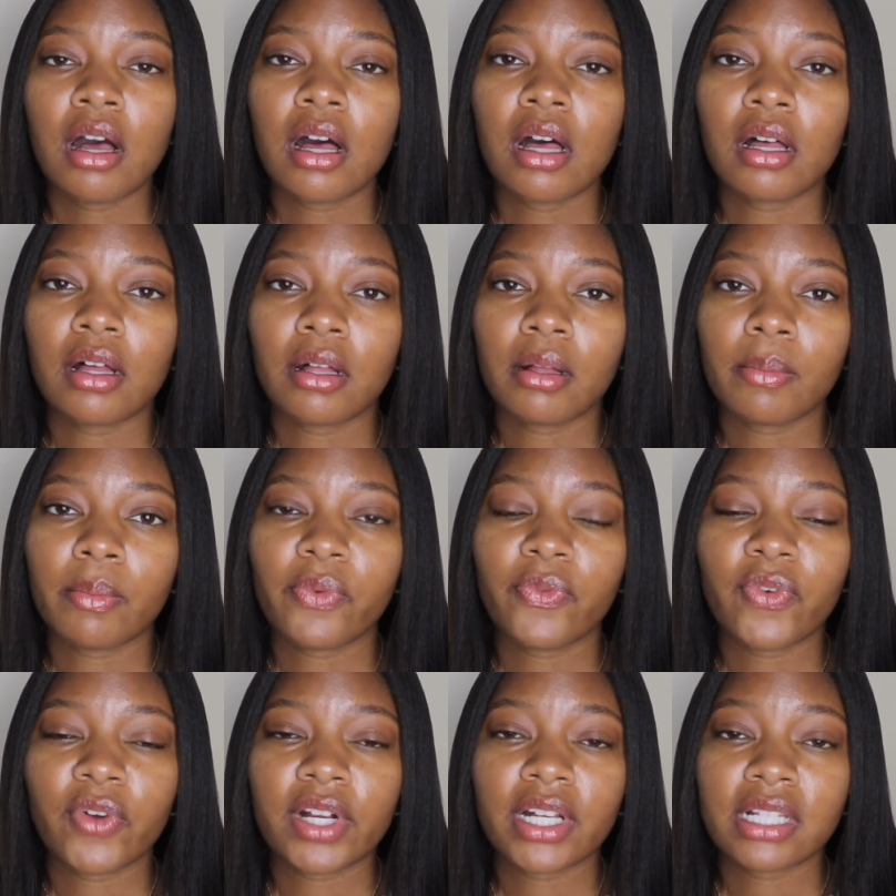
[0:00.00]
um,
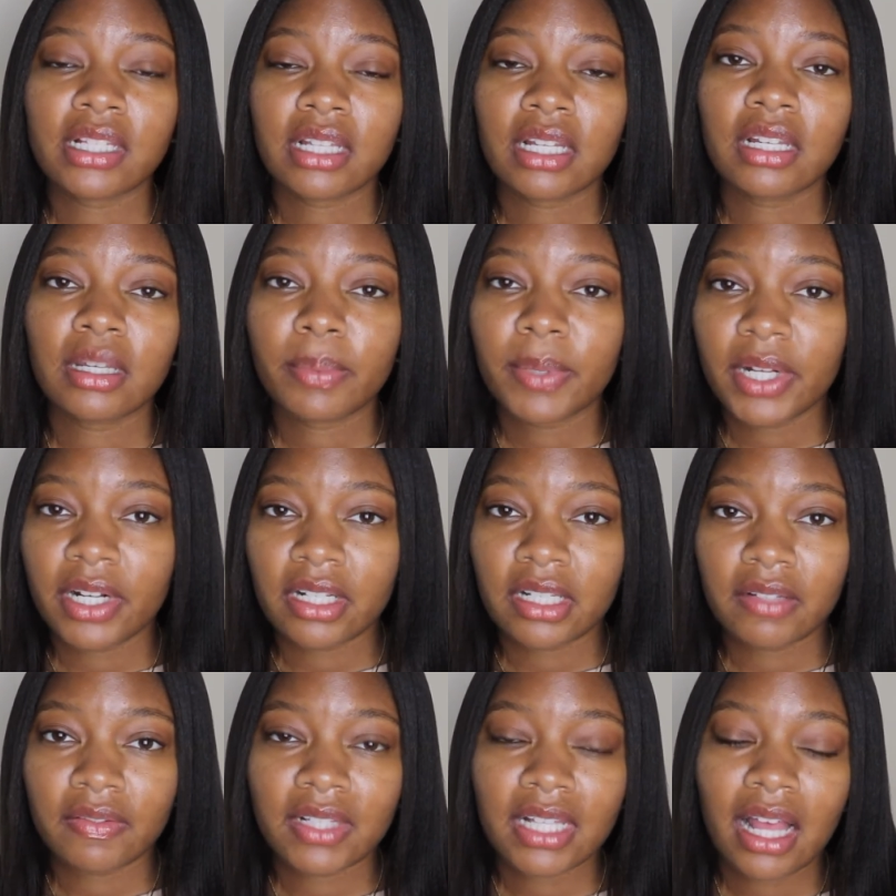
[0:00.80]
for extended
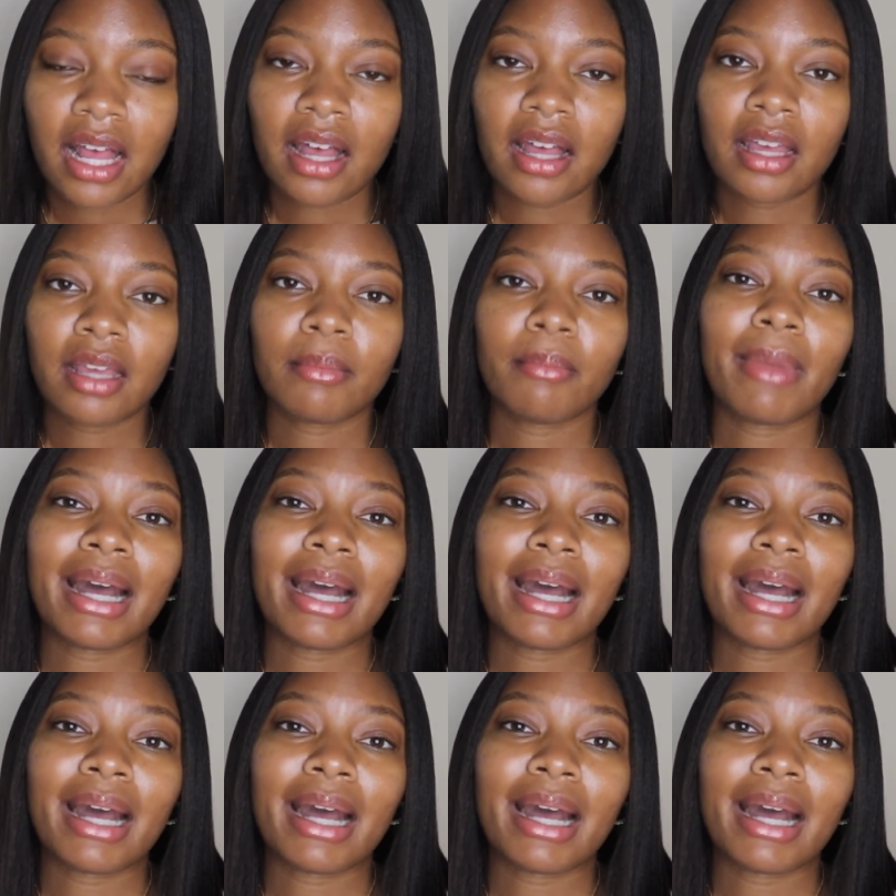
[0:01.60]
periods of time.